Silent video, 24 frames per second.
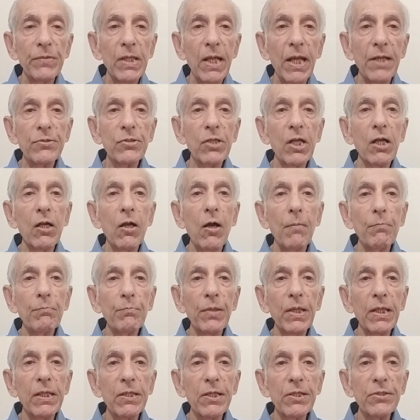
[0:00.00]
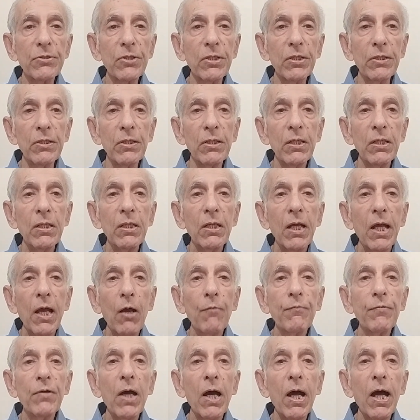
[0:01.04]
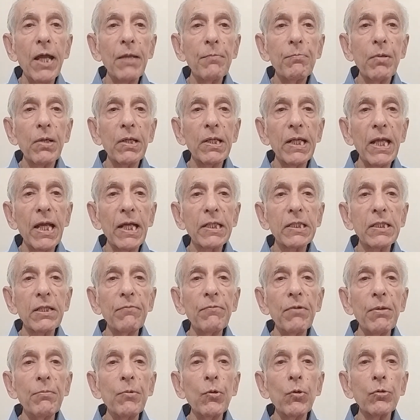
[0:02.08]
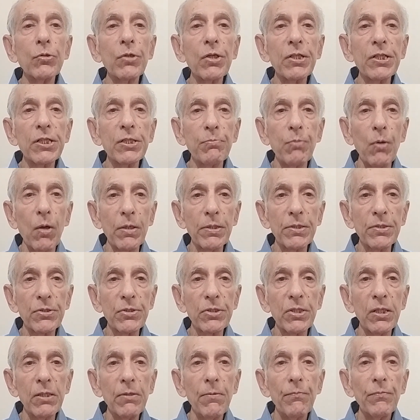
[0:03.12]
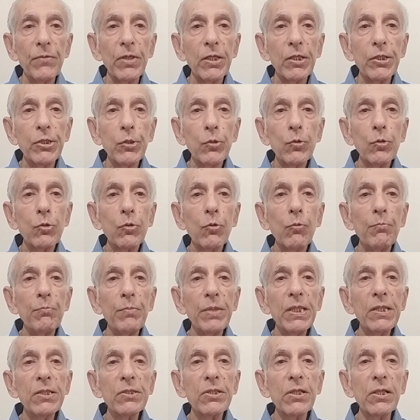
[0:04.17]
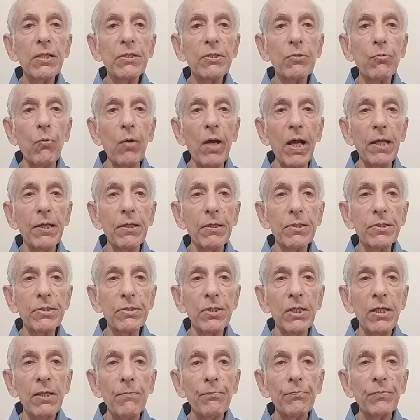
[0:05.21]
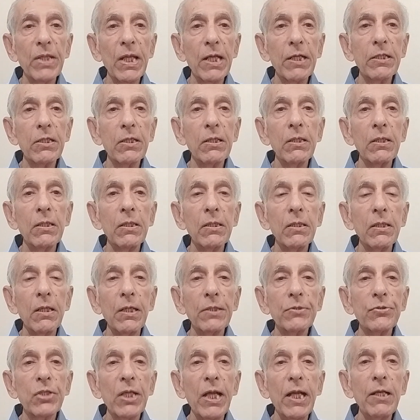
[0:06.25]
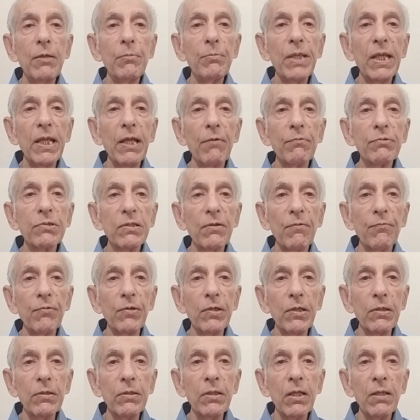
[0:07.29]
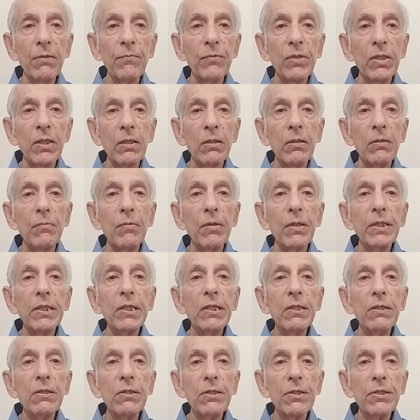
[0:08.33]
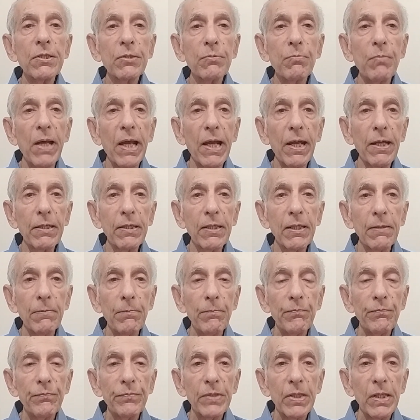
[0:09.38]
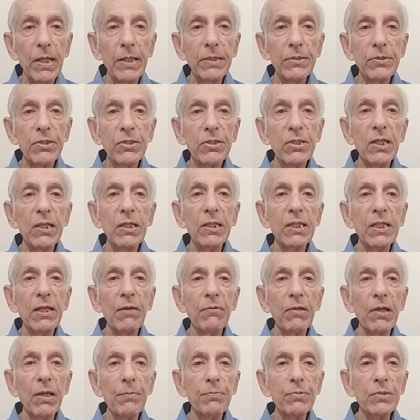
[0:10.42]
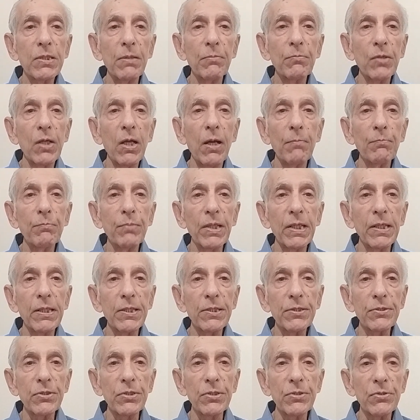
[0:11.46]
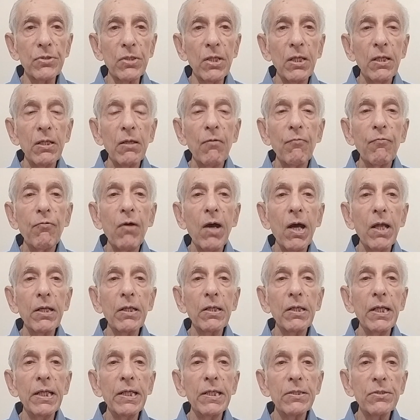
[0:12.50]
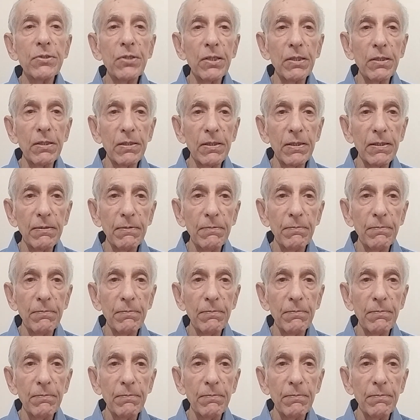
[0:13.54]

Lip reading: as a complication of a hyperreactive immune response due to measles virus that a child may have suffered years back and still develop some complications far later.